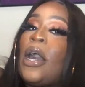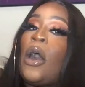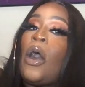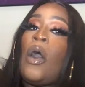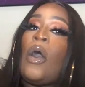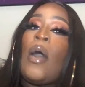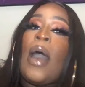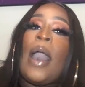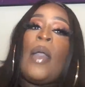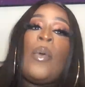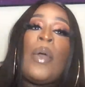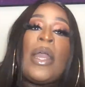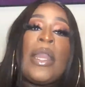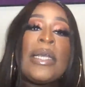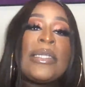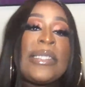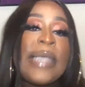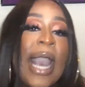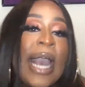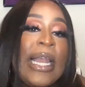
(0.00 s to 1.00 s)
Oh, I want a
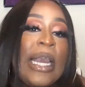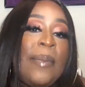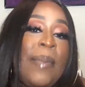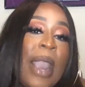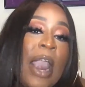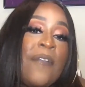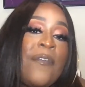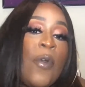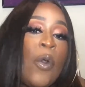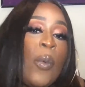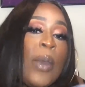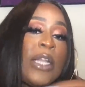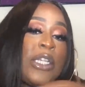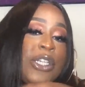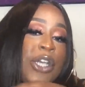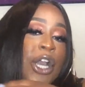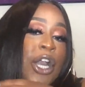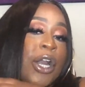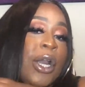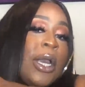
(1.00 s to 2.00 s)
teddy bear for
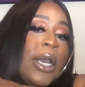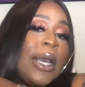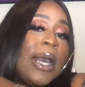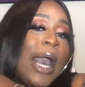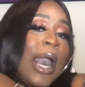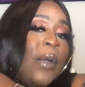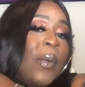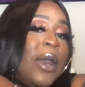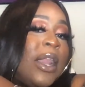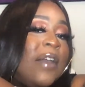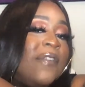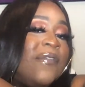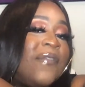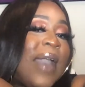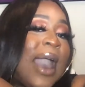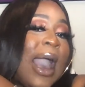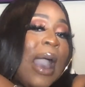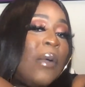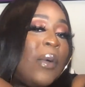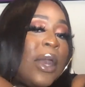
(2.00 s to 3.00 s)
winter. I
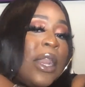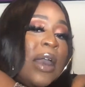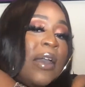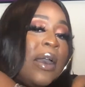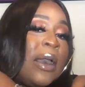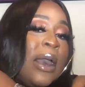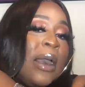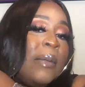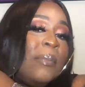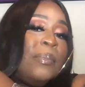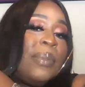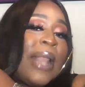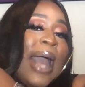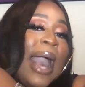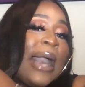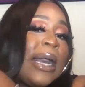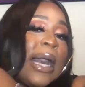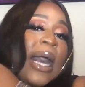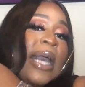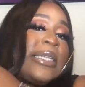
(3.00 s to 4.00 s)
want a
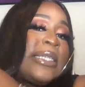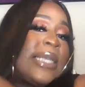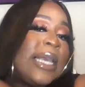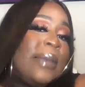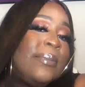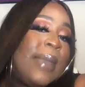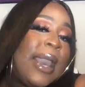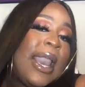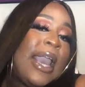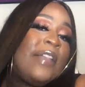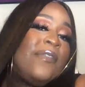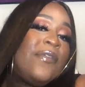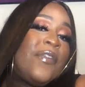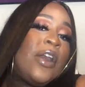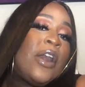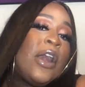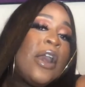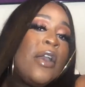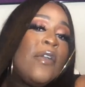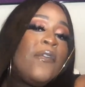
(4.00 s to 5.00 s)
black husky man
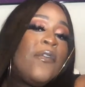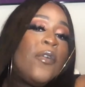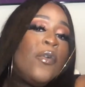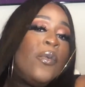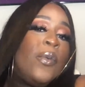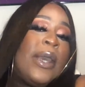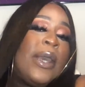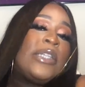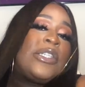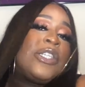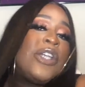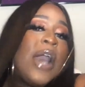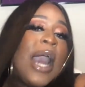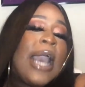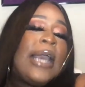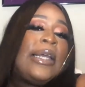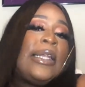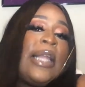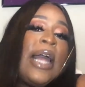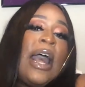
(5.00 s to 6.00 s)
for winter.
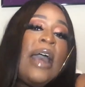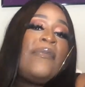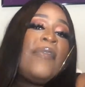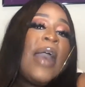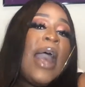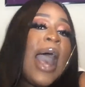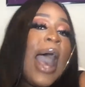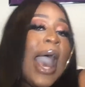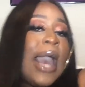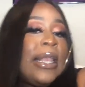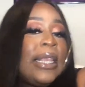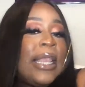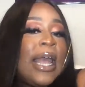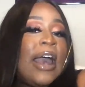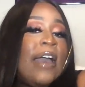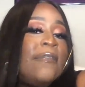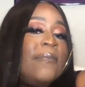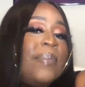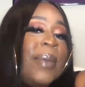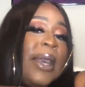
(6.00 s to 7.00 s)
I
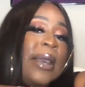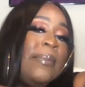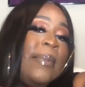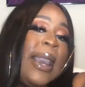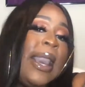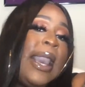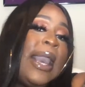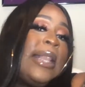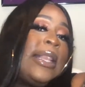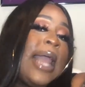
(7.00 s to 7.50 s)
love big men.